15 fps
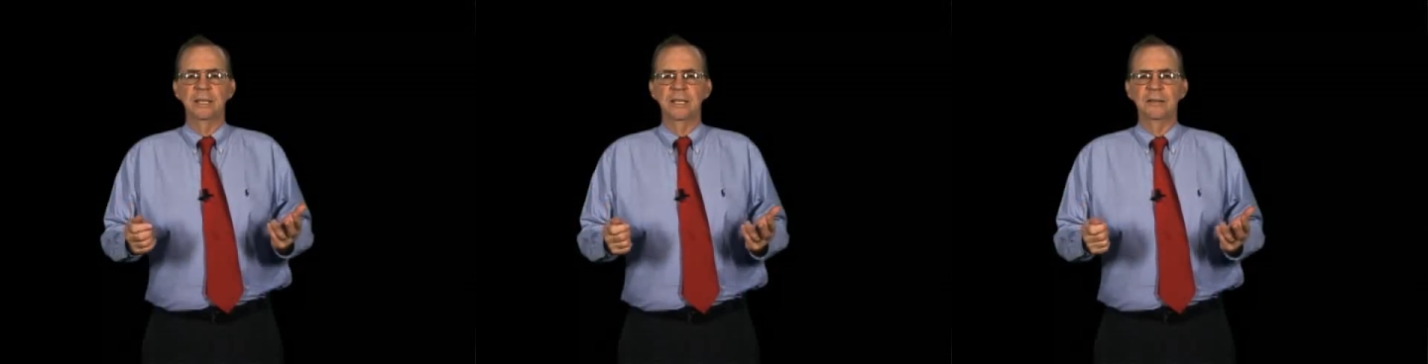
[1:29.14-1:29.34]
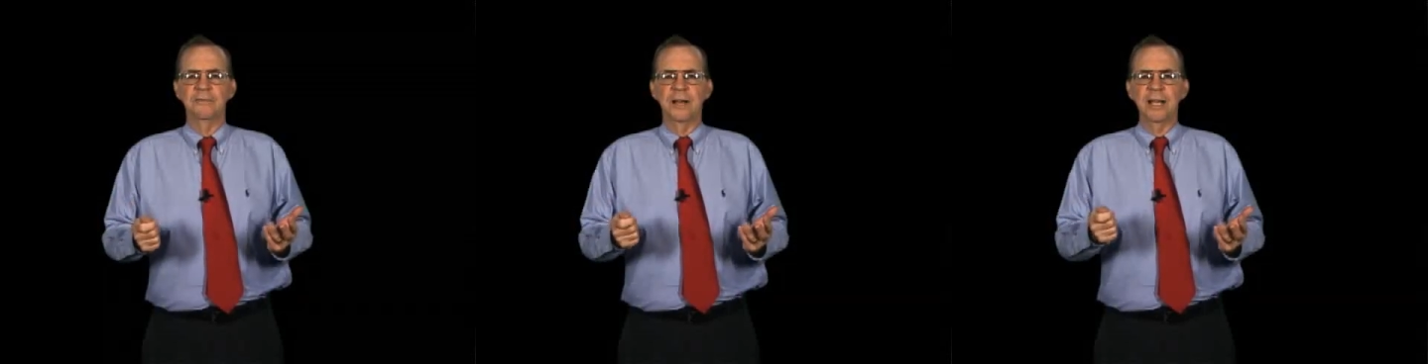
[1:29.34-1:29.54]

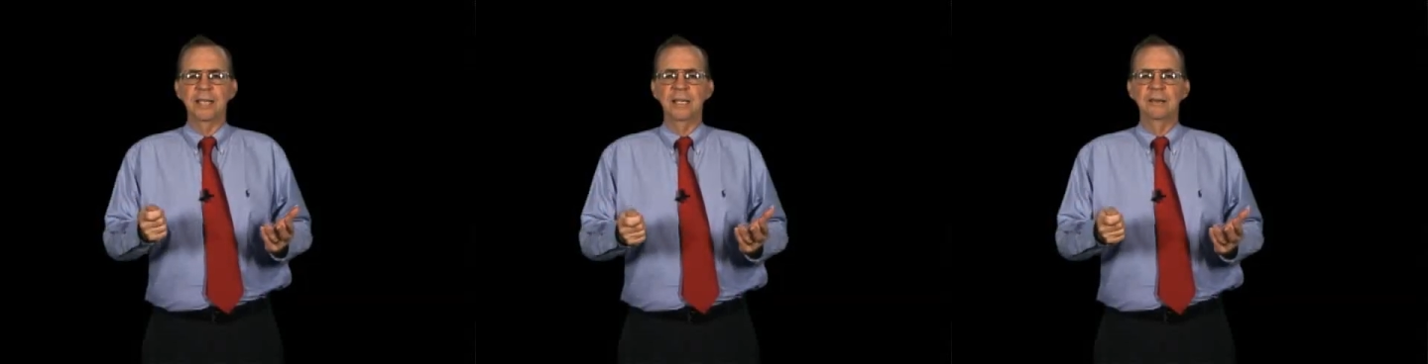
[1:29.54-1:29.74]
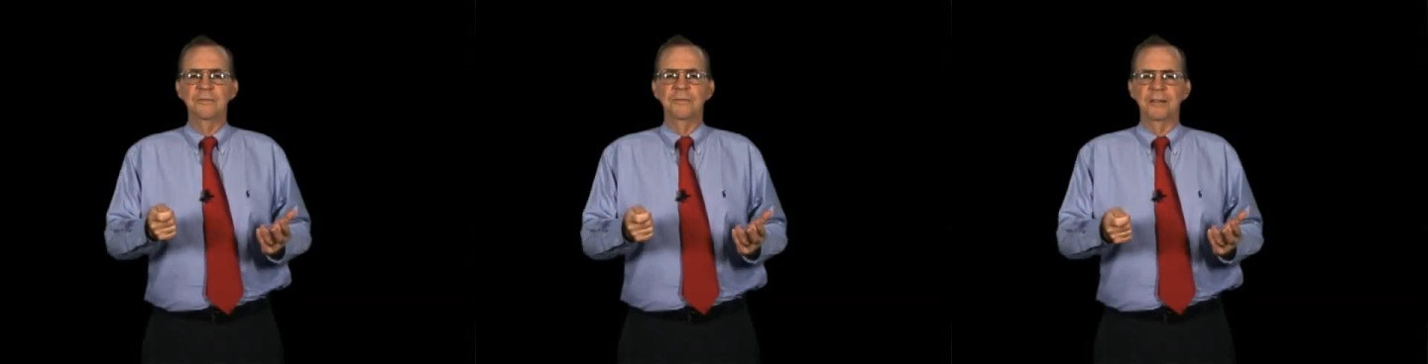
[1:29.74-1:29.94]
If I
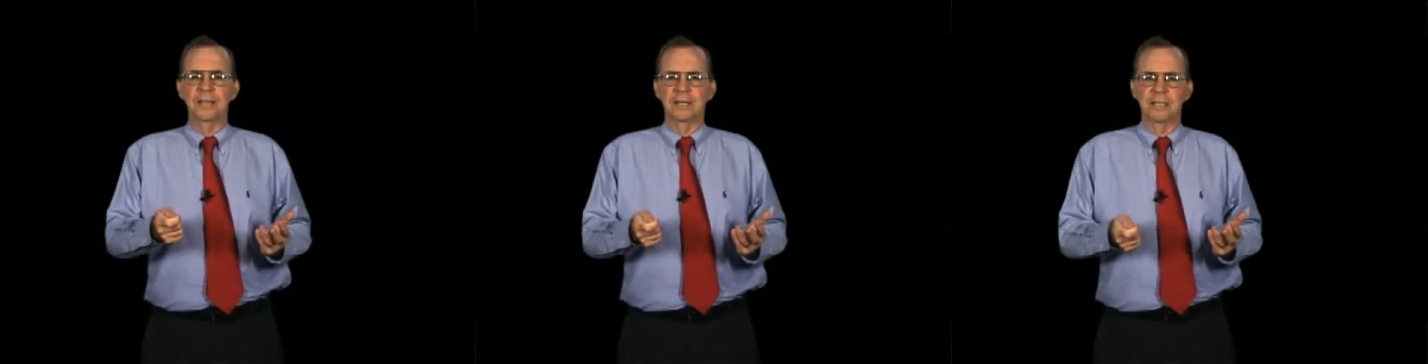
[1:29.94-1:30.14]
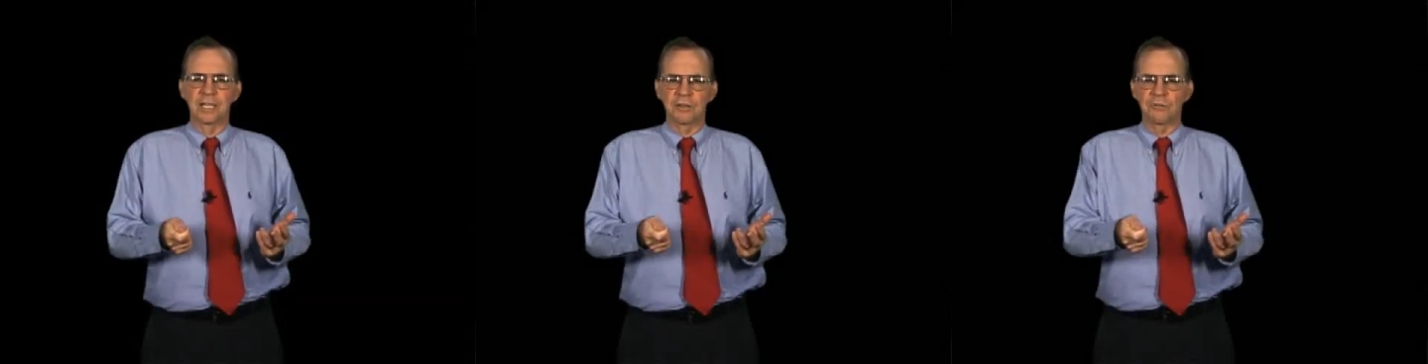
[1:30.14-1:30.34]
give an
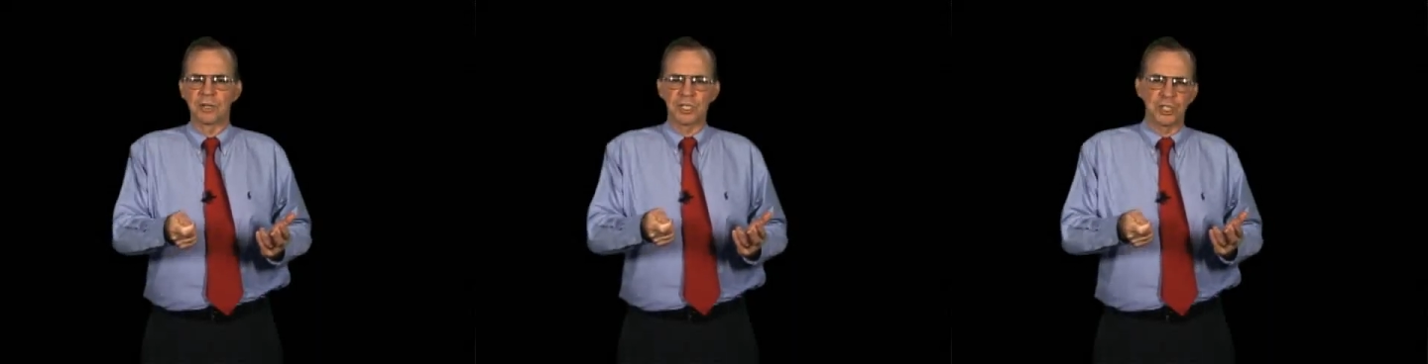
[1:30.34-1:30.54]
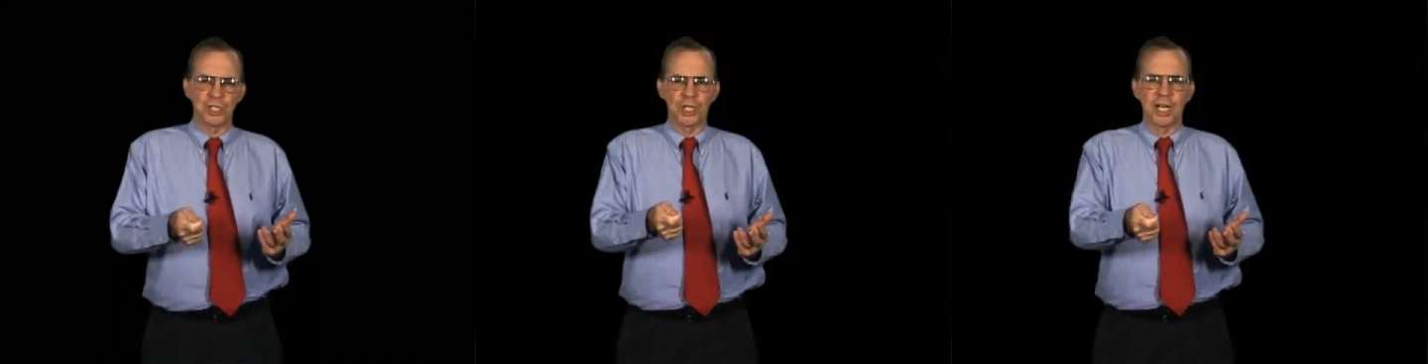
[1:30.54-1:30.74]

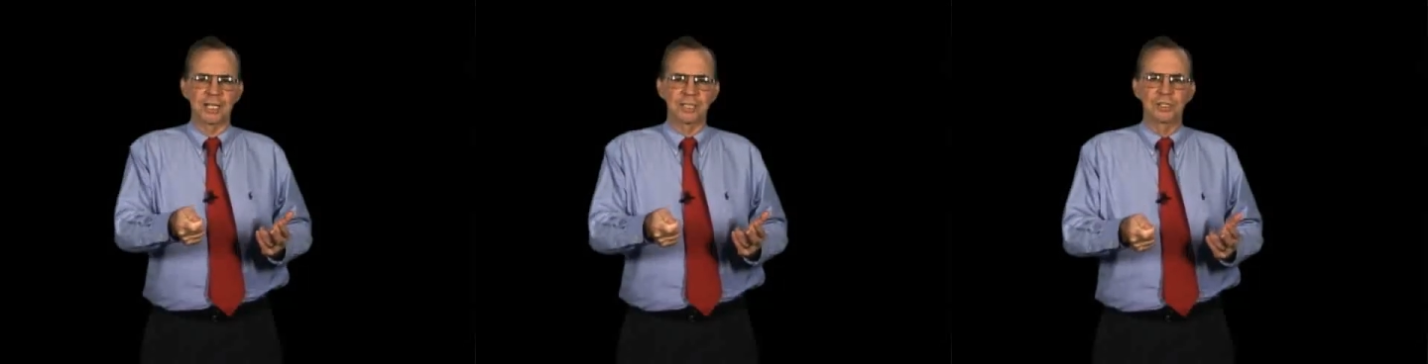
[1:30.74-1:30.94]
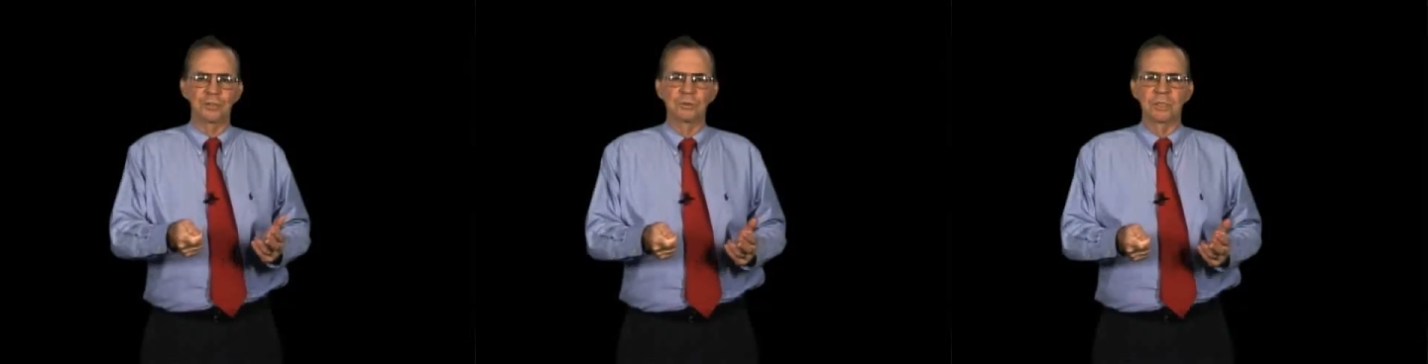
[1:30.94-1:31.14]
electric
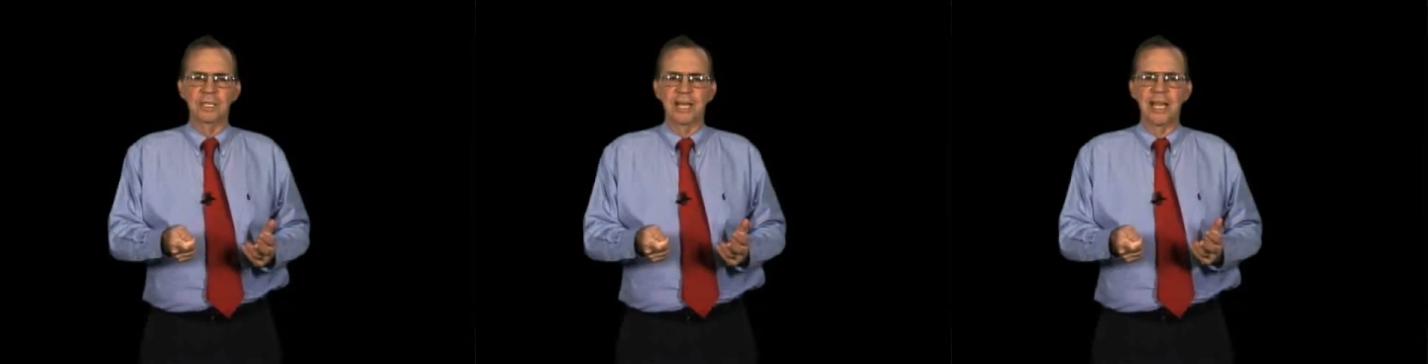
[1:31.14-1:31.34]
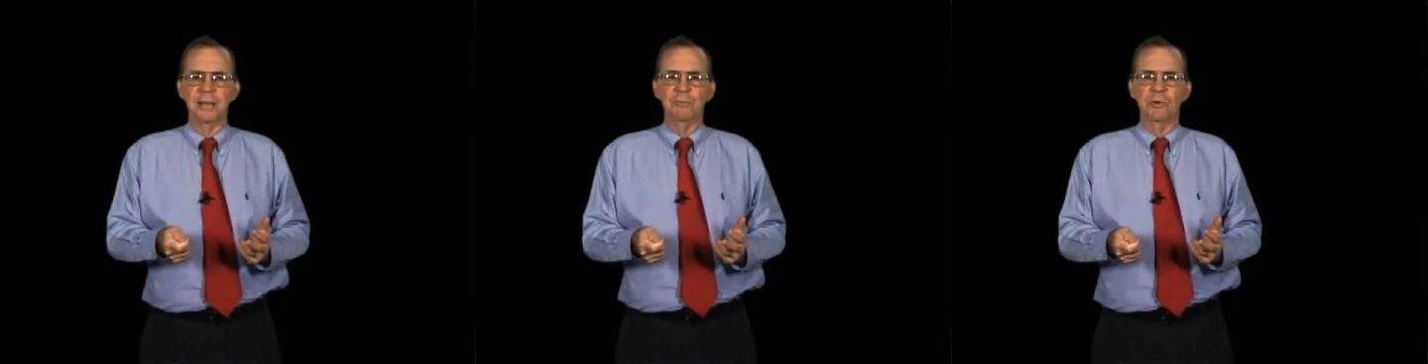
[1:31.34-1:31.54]
shock to a
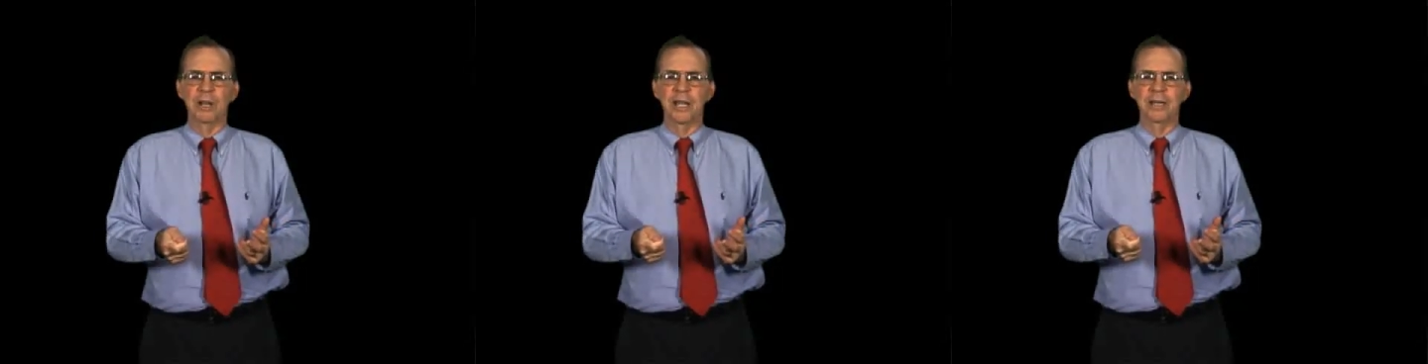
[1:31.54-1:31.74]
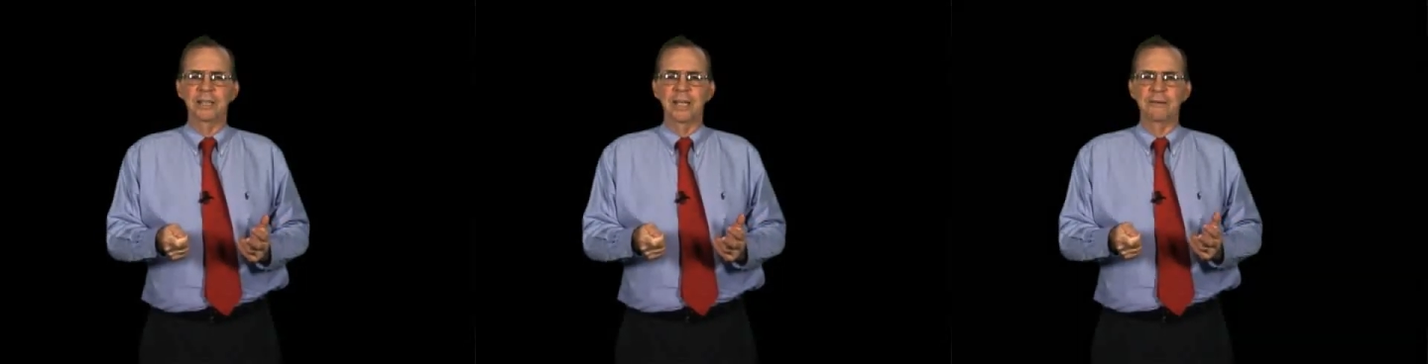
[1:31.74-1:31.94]
lab rat